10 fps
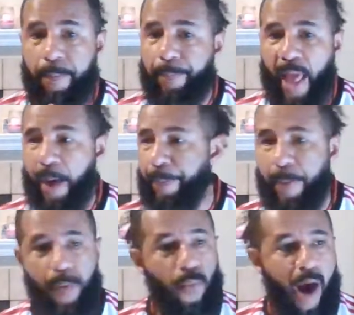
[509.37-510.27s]
black
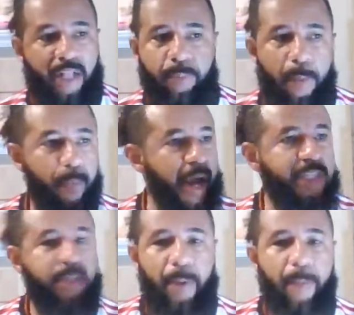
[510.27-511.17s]
people, white people,
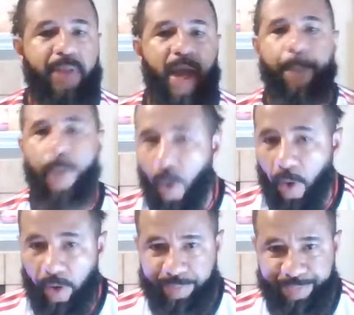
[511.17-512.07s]
Asian people that are
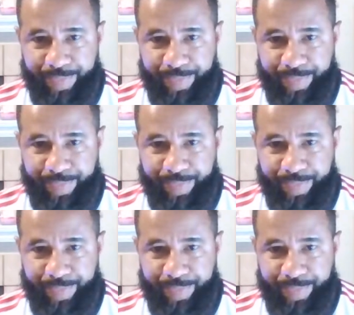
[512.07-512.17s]
poor,